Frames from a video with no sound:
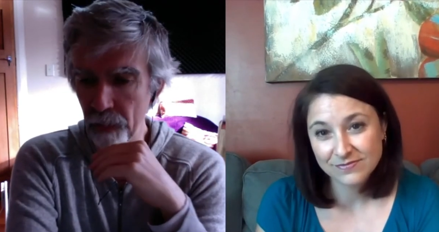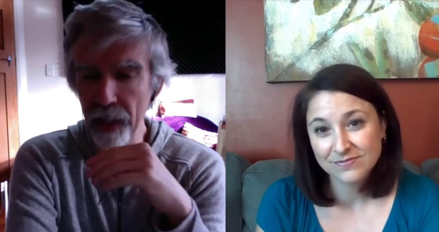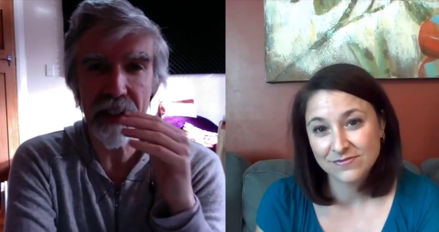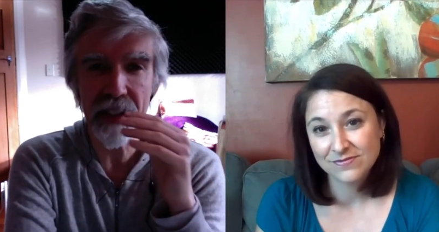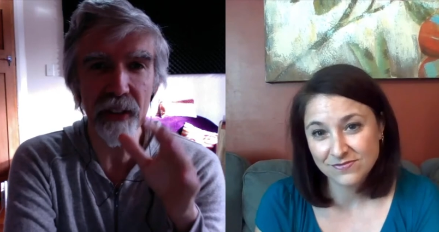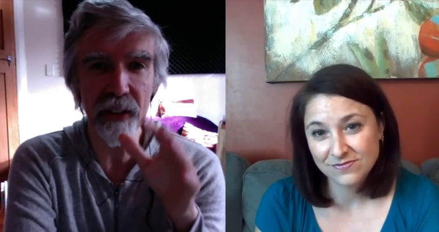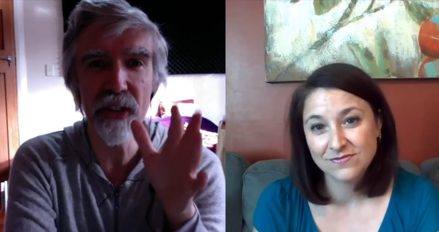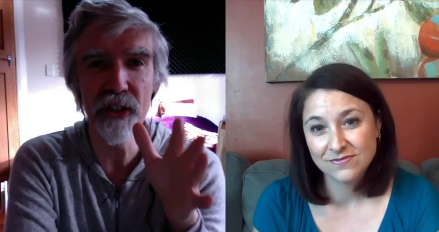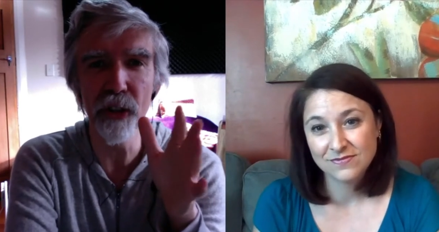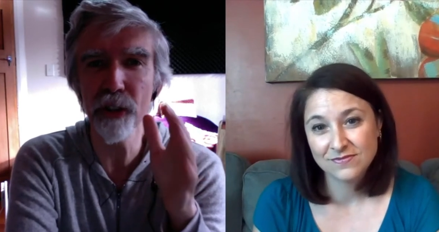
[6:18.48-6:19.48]
Speaker 1: I tell this
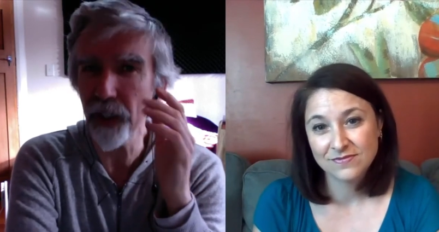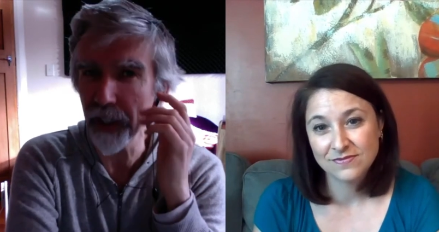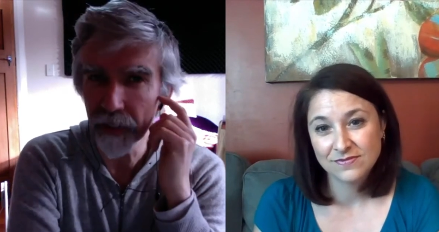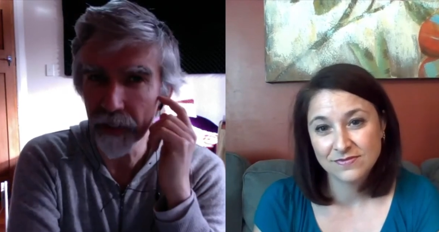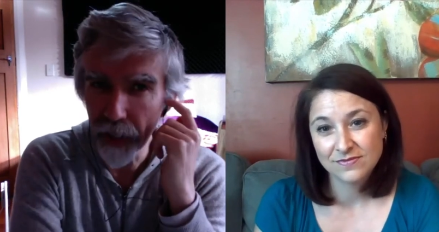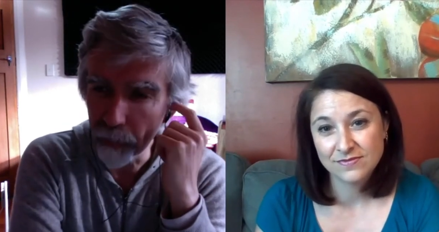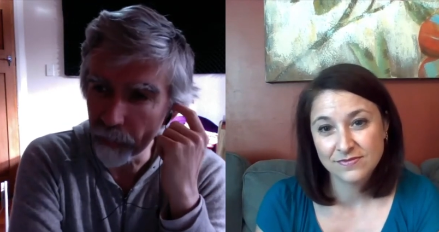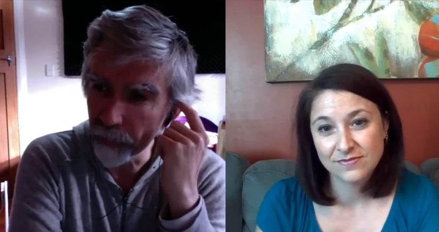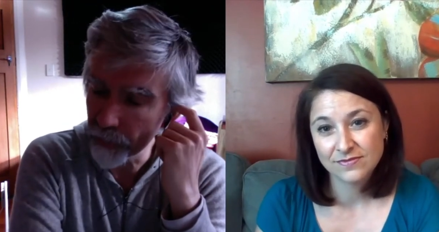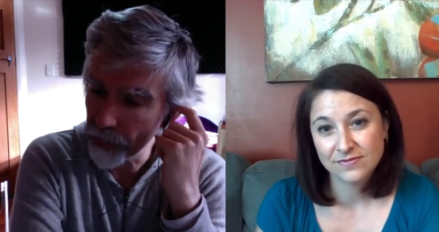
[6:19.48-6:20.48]
story
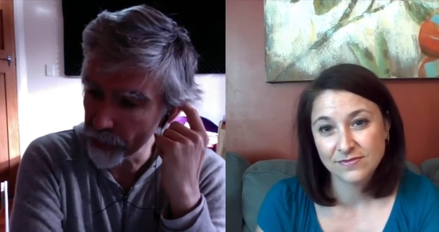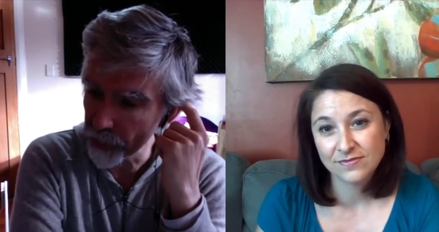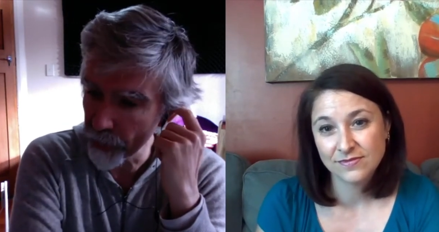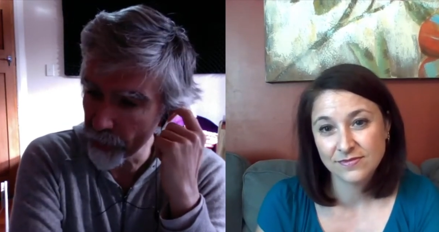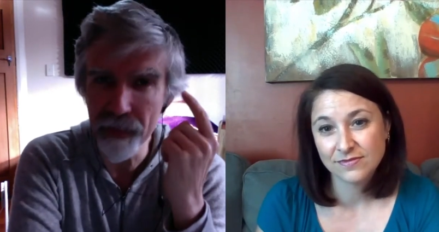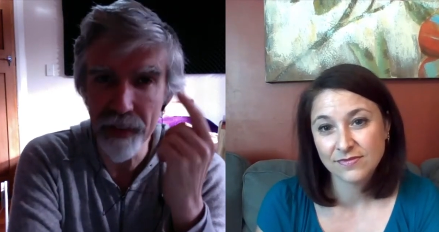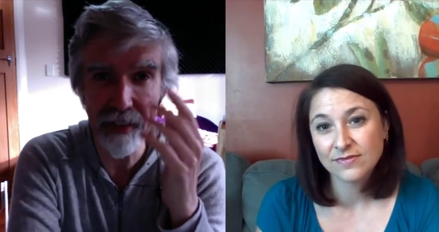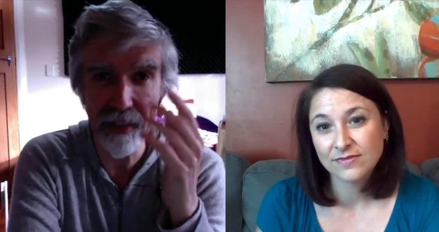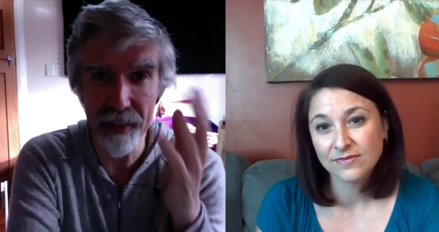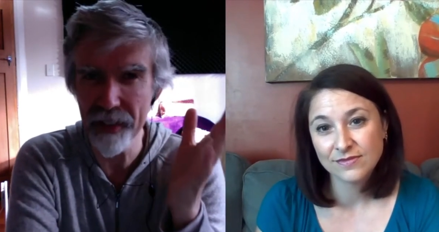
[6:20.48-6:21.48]
um, to, um,
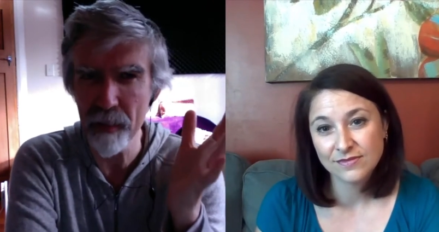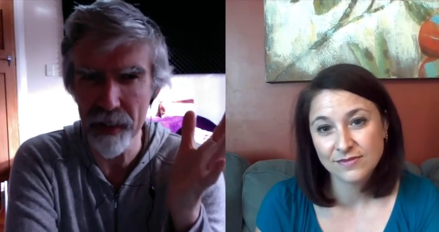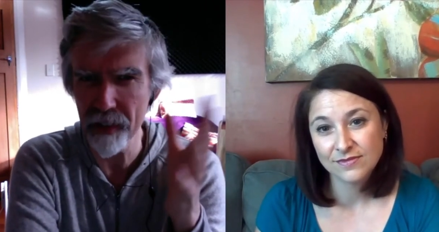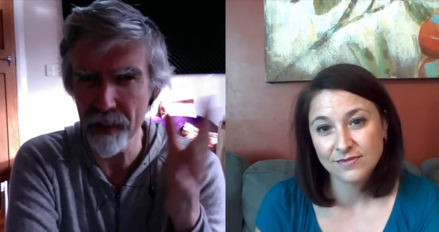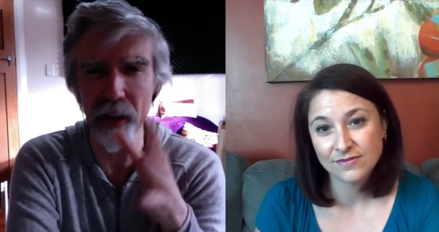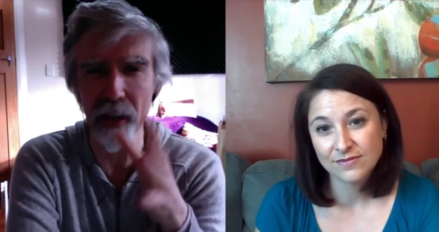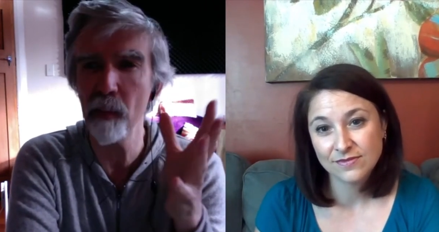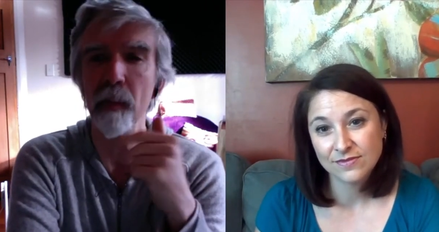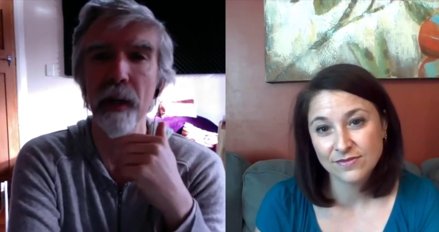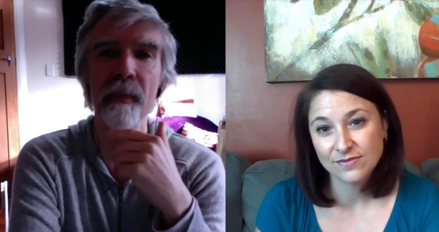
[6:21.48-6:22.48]
to, to some singers, not everybody,
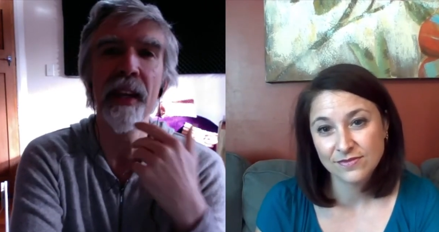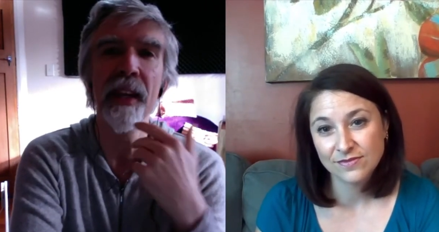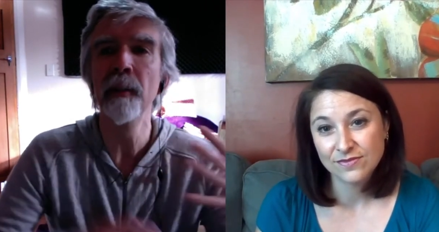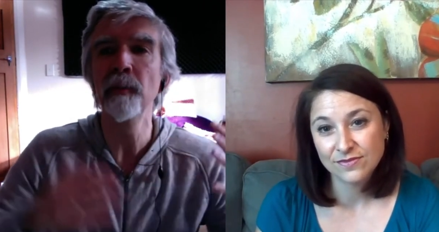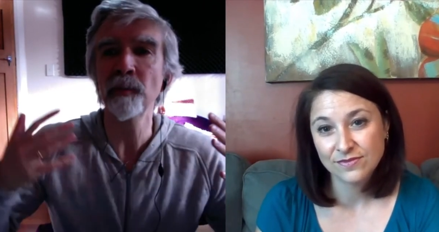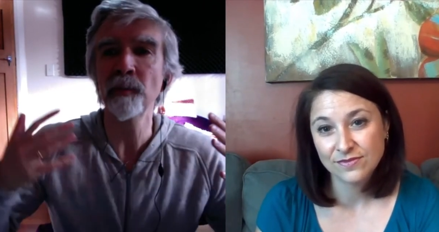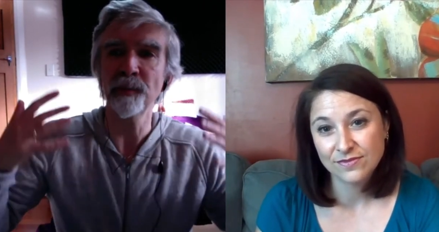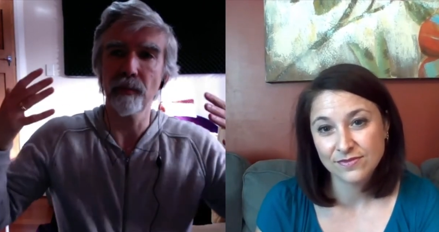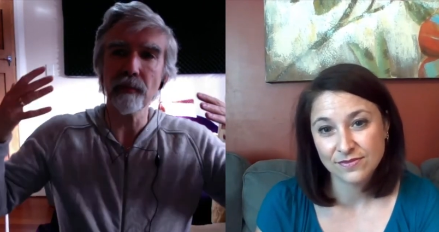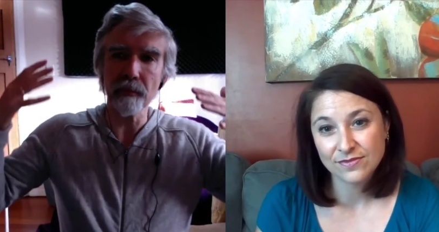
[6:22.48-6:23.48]
but
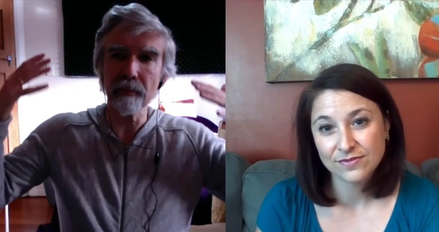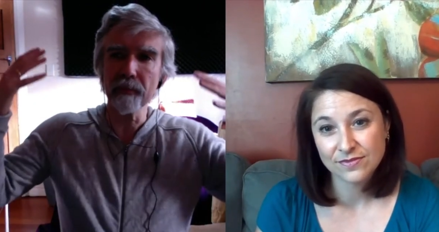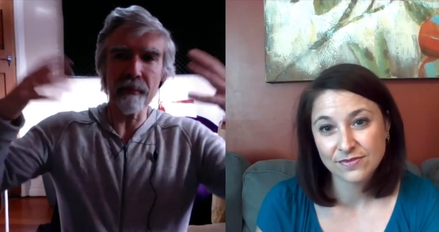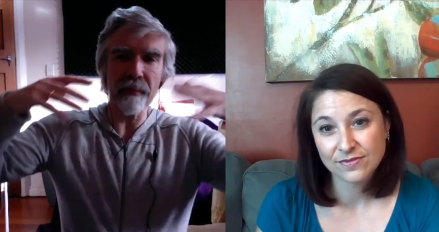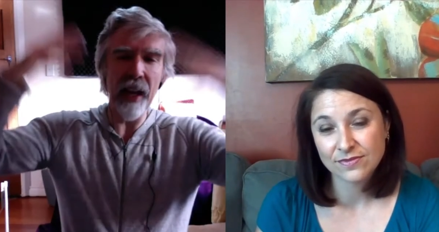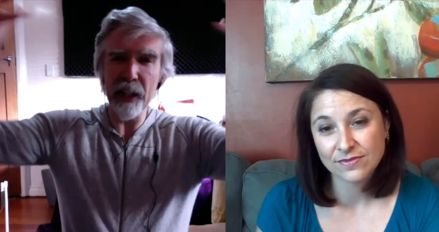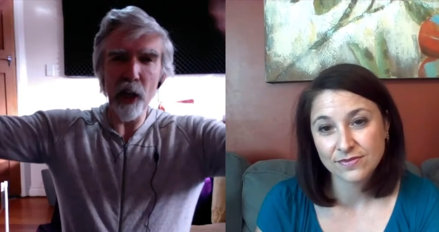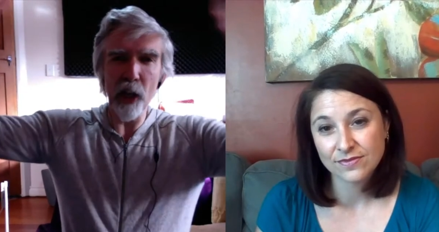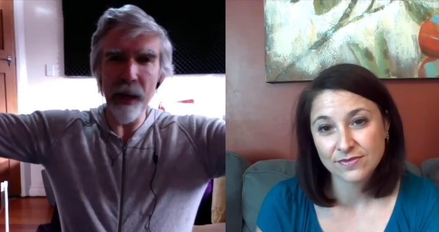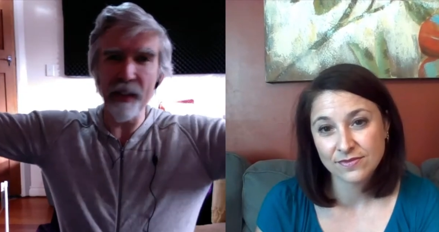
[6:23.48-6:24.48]
I go
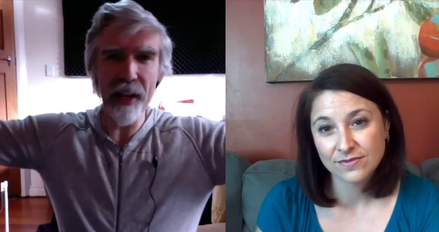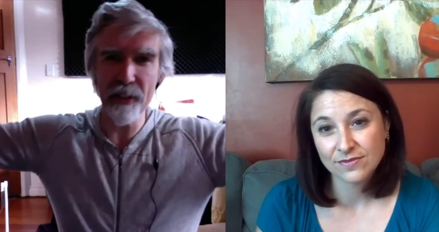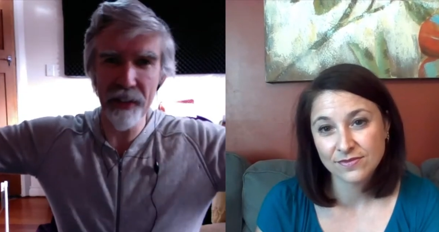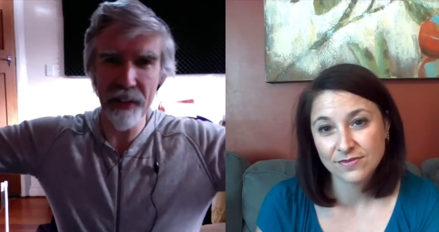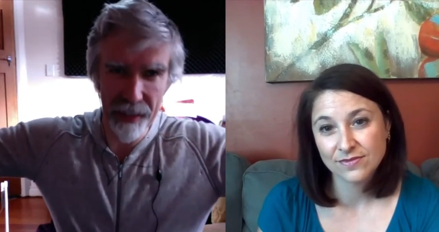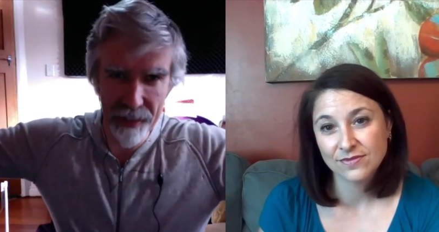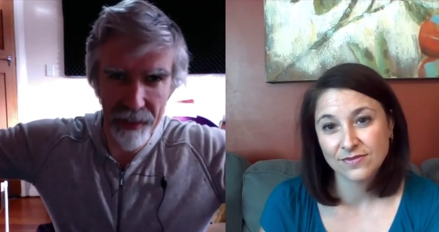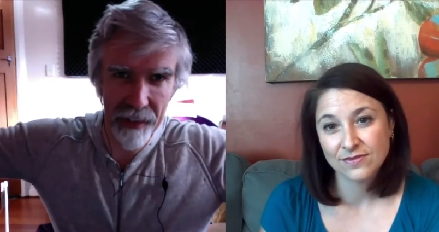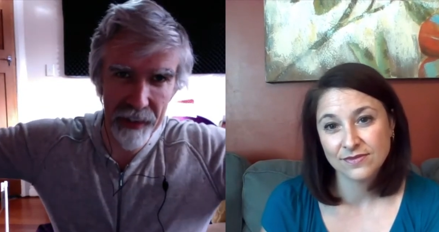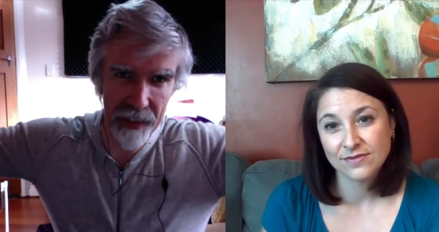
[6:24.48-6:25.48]
back a thousand years,
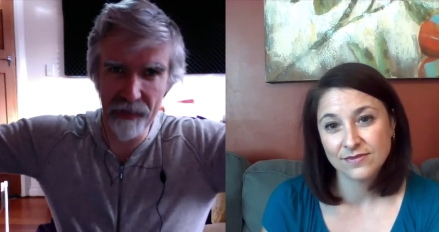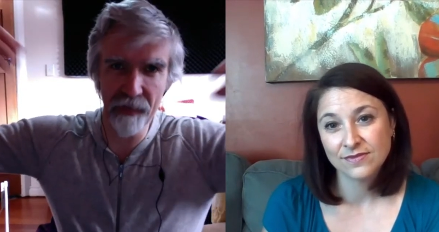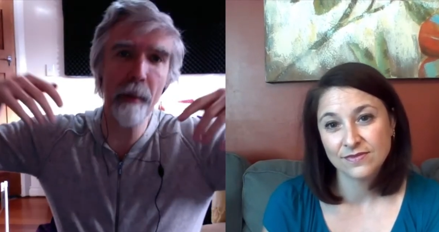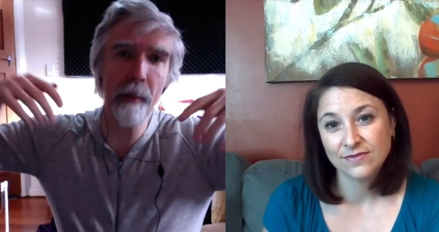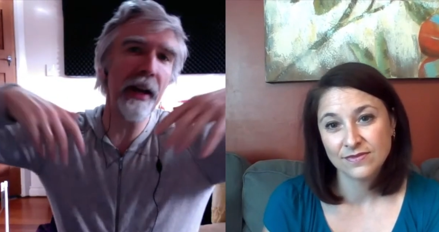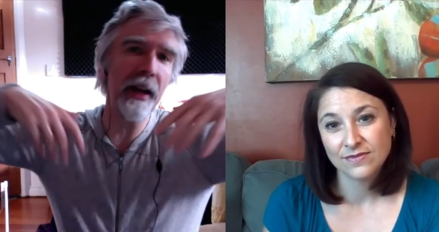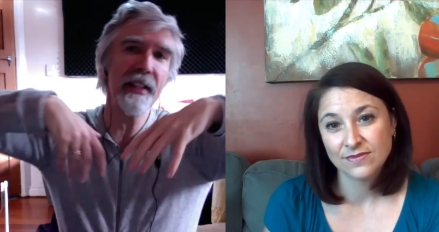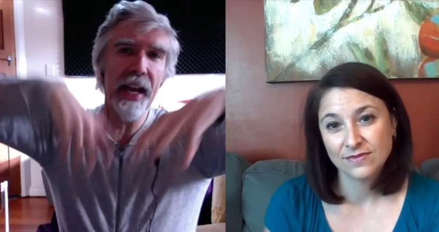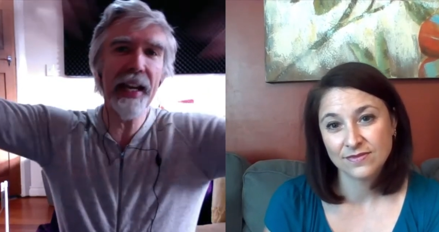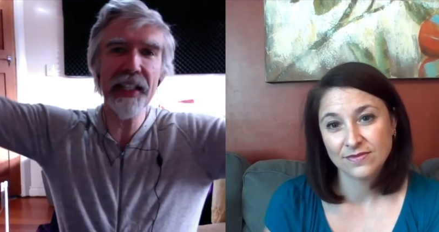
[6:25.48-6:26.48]
and this farmer has
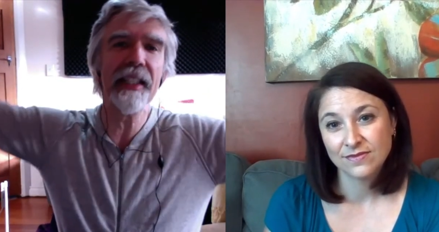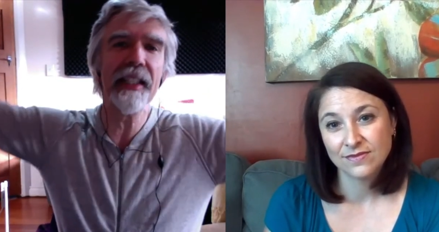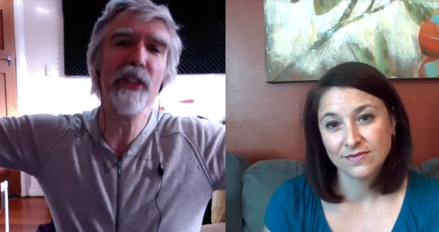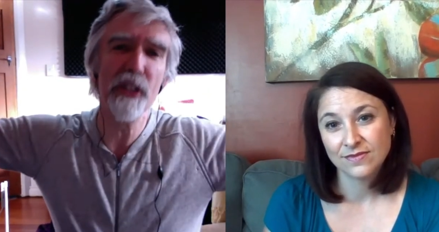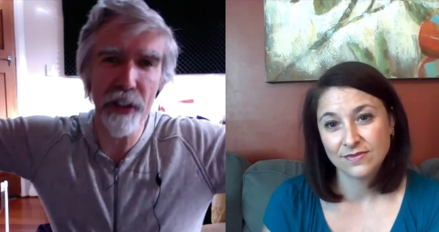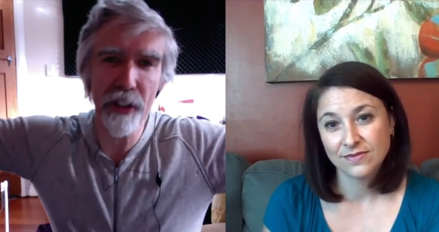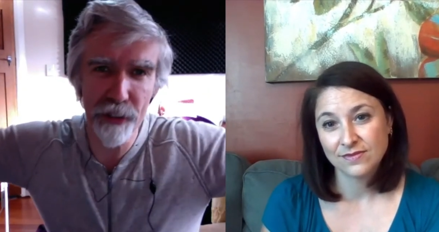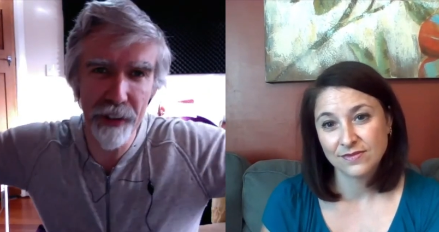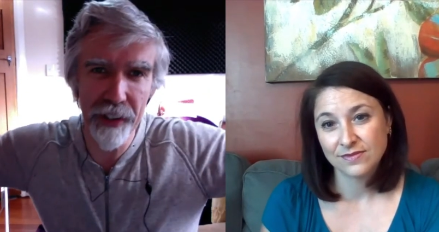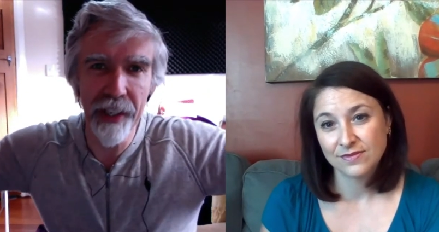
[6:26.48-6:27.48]
18
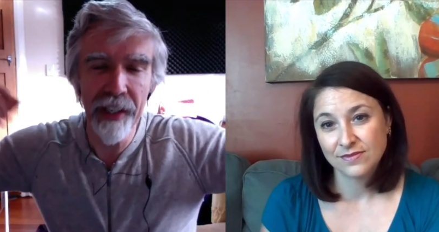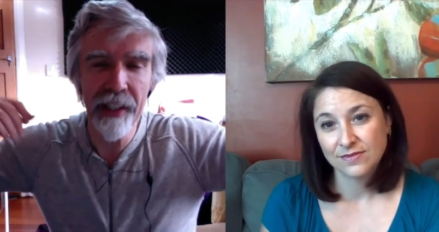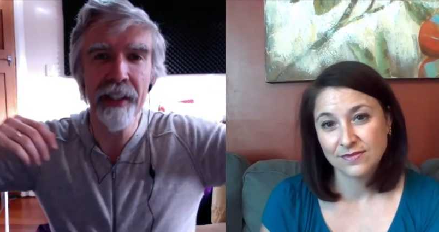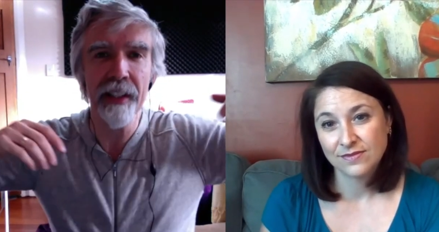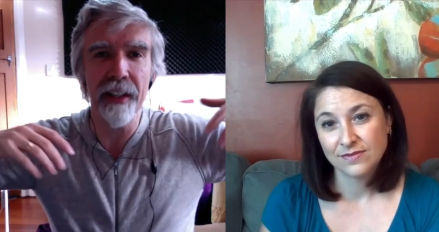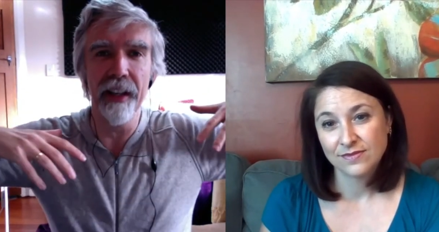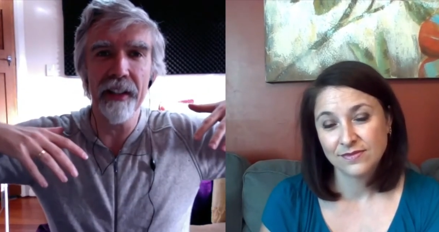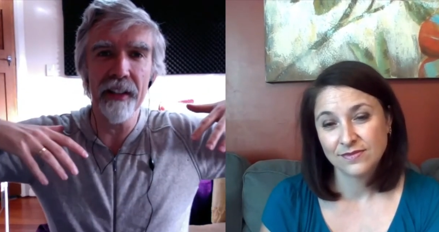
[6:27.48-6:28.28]
children, and